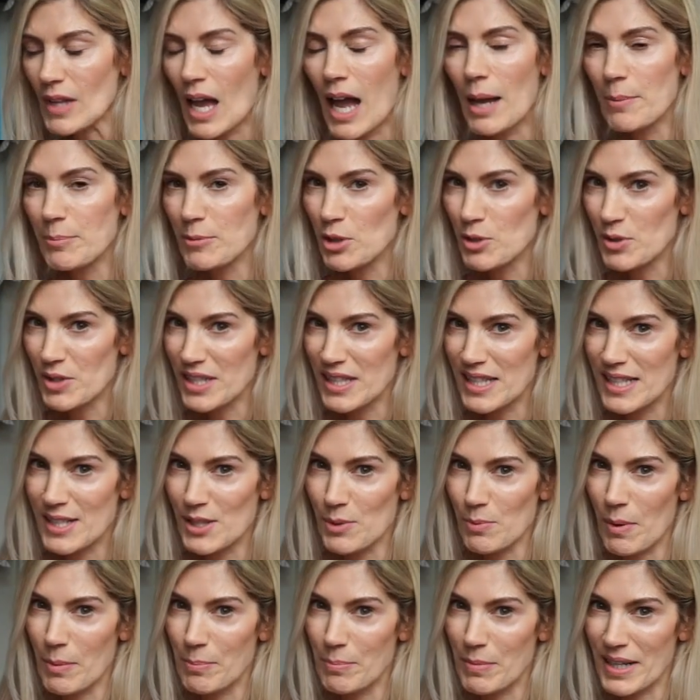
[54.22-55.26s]
I'm using
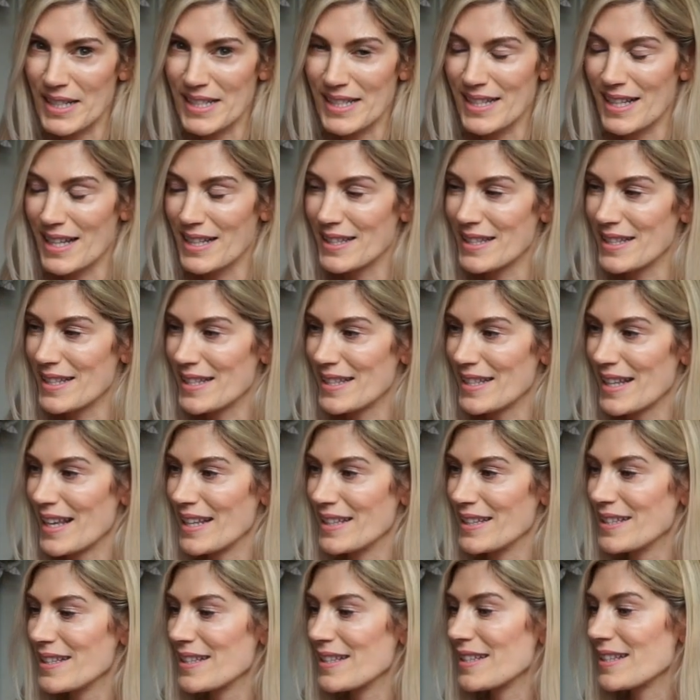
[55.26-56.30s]
this one by
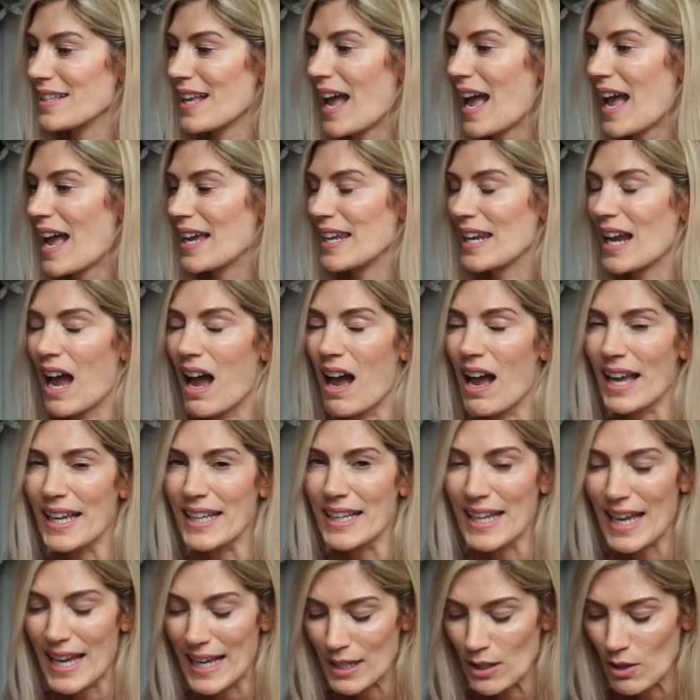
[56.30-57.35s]
Sunsense and I
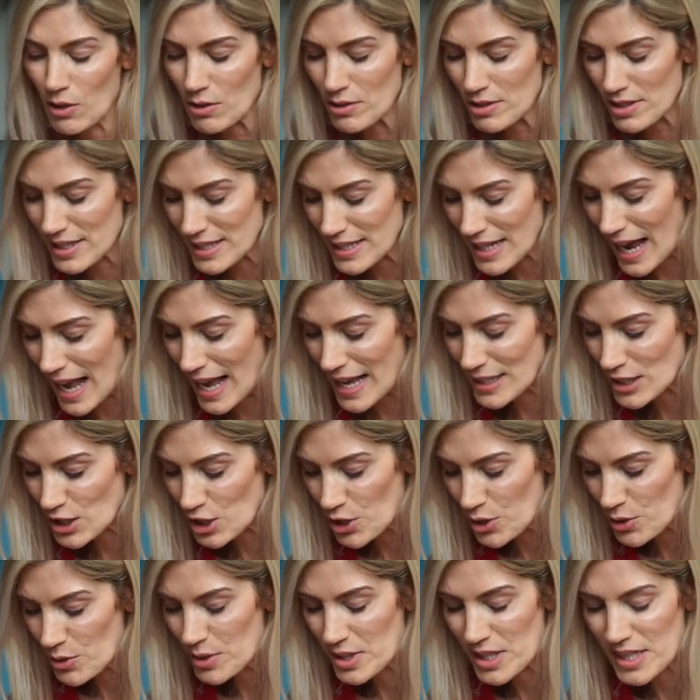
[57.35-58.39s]
cannot stand
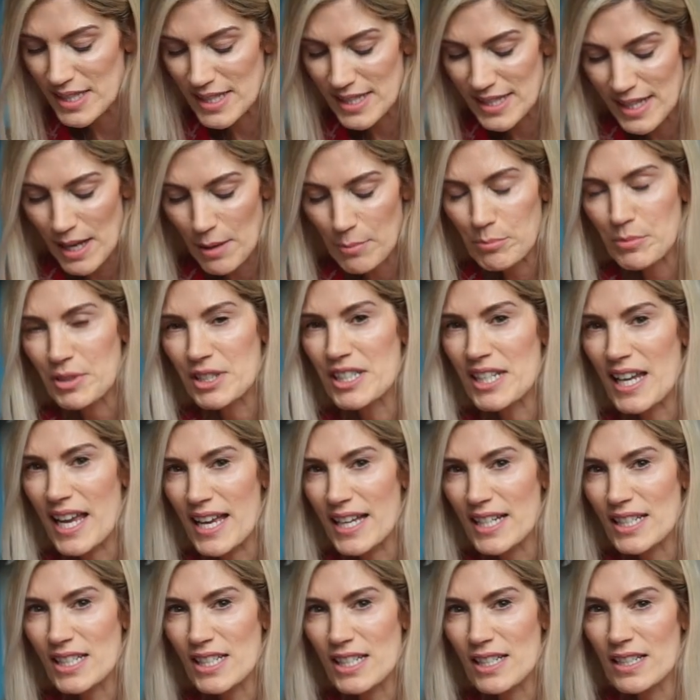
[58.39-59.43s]
using sun
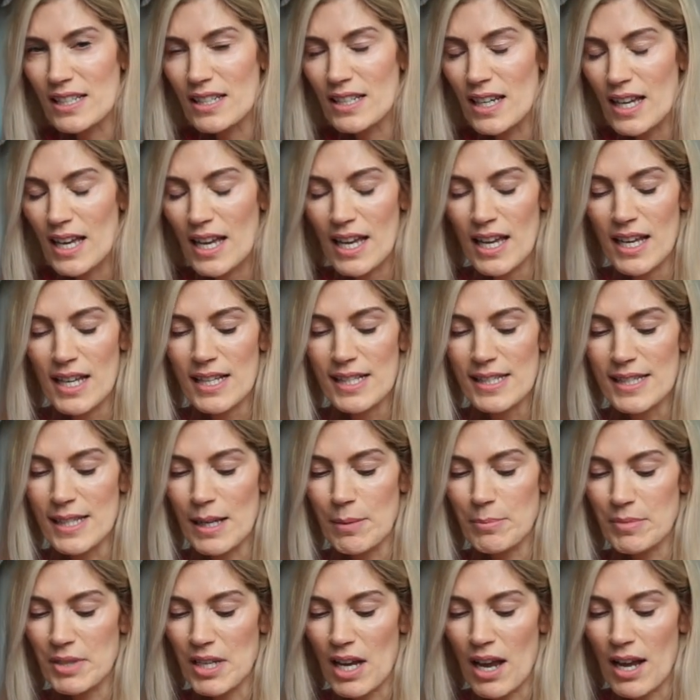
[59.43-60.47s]
protection
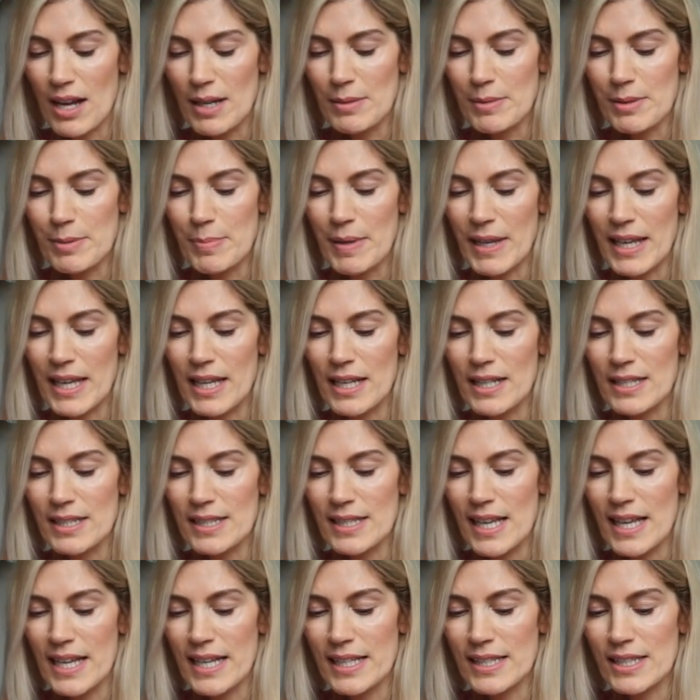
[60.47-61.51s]
sometimes
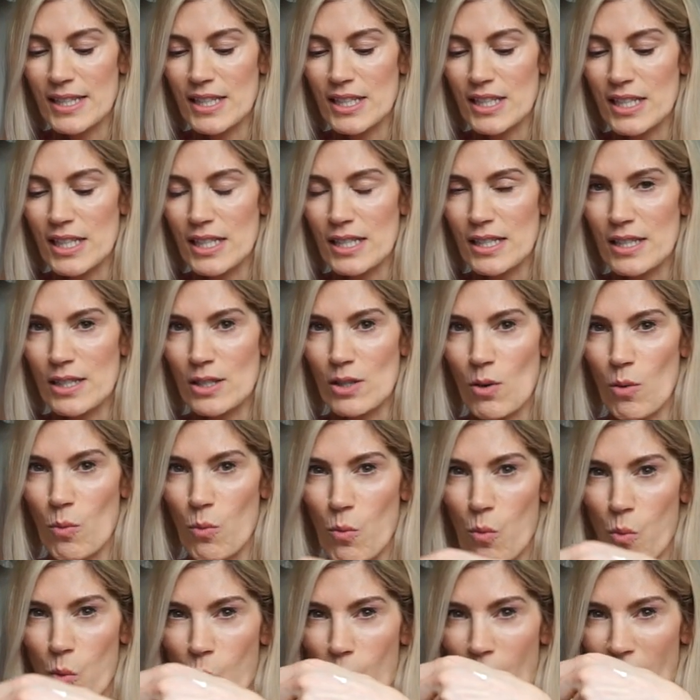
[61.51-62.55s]
because it's just
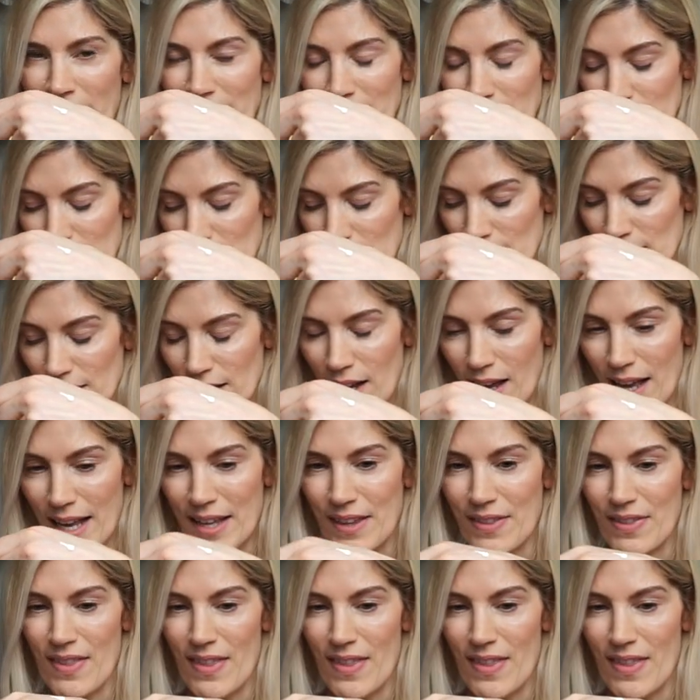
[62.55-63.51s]
white like